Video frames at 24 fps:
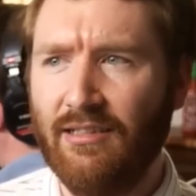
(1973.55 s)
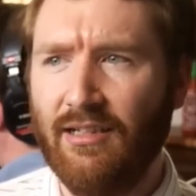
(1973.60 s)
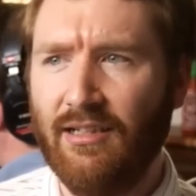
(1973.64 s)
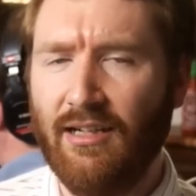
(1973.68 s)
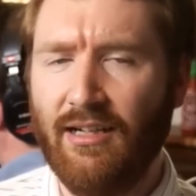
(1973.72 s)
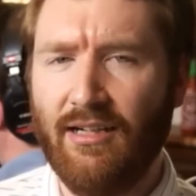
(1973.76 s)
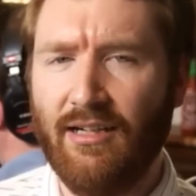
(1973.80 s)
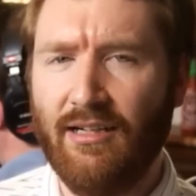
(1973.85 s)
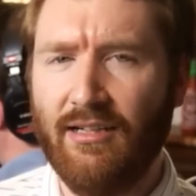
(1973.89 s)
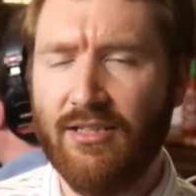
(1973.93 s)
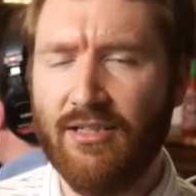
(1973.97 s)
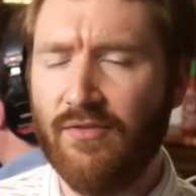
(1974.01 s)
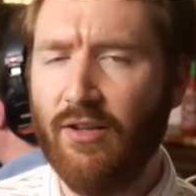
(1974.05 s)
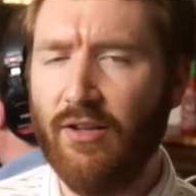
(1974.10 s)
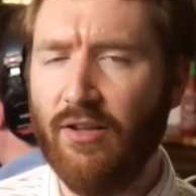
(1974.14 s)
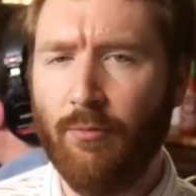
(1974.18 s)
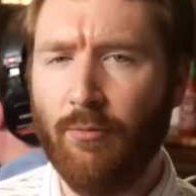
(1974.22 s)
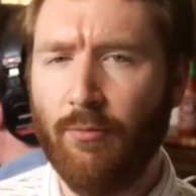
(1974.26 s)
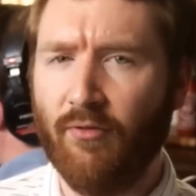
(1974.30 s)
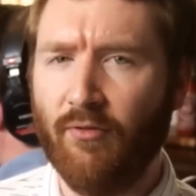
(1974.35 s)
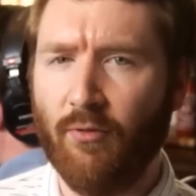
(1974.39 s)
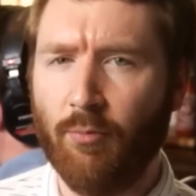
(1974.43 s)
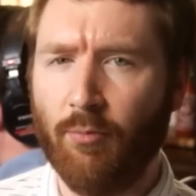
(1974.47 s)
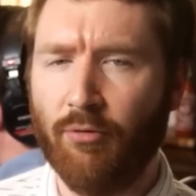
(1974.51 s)
It's
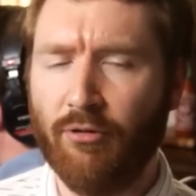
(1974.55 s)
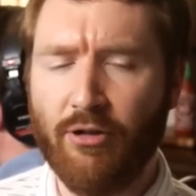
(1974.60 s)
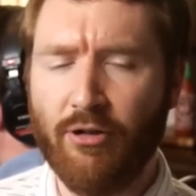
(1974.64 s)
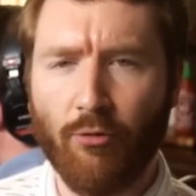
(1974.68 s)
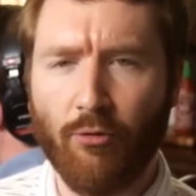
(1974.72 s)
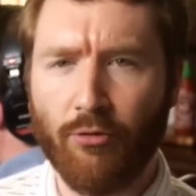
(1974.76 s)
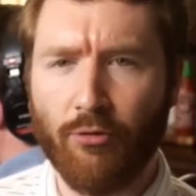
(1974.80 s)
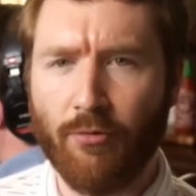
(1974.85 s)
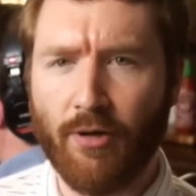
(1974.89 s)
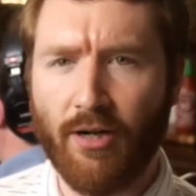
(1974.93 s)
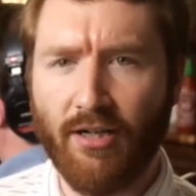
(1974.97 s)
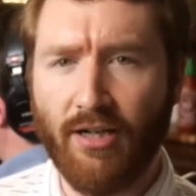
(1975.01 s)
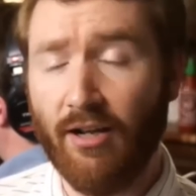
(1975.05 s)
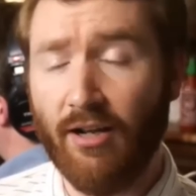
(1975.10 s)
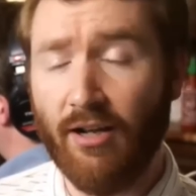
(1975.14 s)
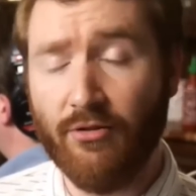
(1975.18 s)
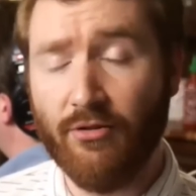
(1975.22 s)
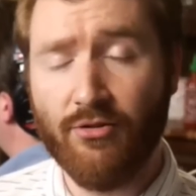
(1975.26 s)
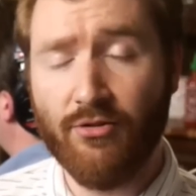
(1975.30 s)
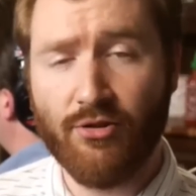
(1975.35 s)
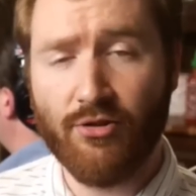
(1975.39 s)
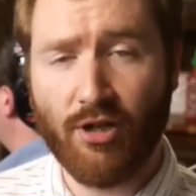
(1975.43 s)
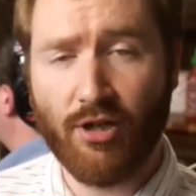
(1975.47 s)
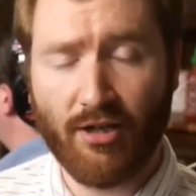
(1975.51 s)
available for pre-order right now.
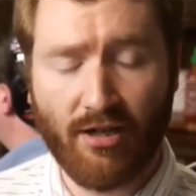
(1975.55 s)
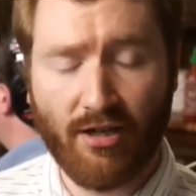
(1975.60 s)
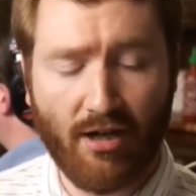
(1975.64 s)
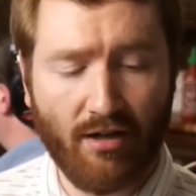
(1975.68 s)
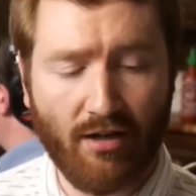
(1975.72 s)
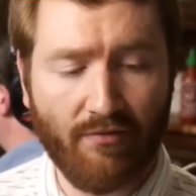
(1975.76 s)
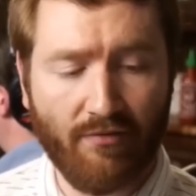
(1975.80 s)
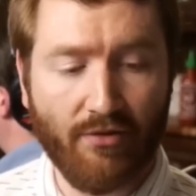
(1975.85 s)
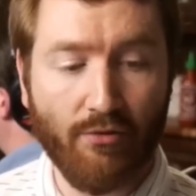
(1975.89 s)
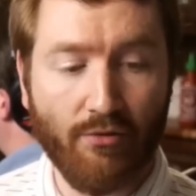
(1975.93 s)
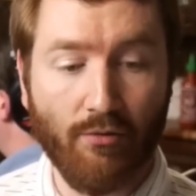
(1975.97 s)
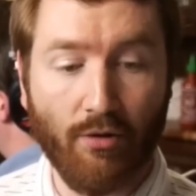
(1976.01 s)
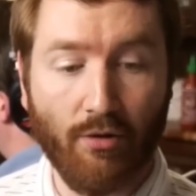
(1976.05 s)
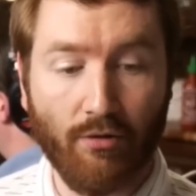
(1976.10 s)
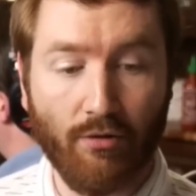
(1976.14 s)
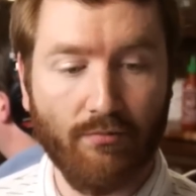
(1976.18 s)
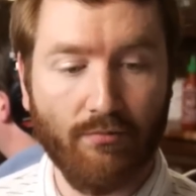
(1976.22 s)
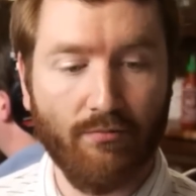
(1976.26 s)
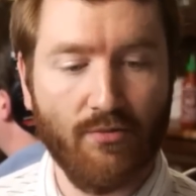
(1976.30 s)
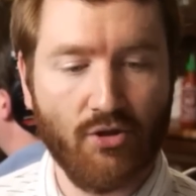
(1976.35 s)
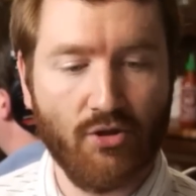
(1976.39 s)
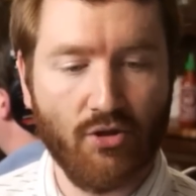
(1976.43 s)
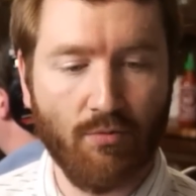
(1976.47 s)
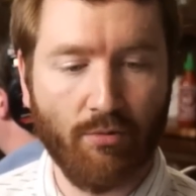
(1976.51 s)
You should check it out if you are
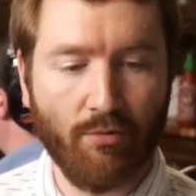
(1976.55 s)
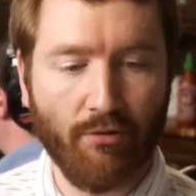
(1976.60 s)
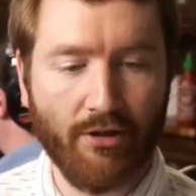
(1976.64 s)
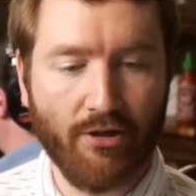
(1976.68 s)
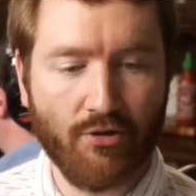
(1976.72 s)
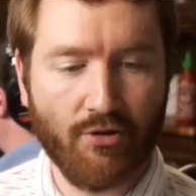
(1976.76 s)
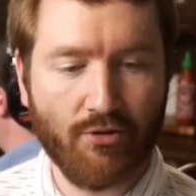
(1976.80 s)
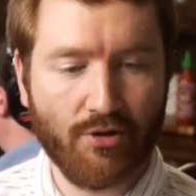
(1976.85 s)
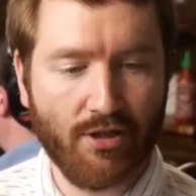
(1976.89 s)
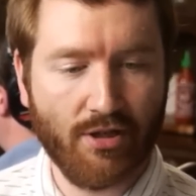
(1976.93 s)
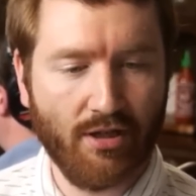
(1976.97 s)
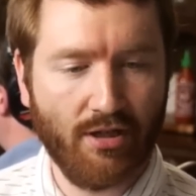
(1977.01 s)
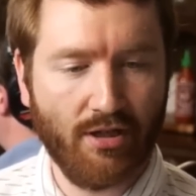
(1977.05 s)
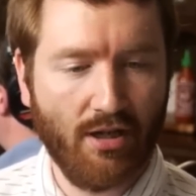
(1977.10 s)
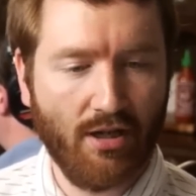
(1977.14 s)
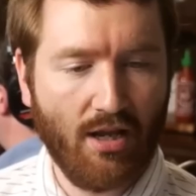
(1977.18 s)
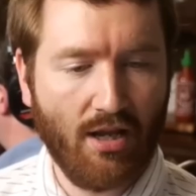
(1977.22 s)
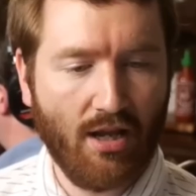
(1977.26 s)
super interested.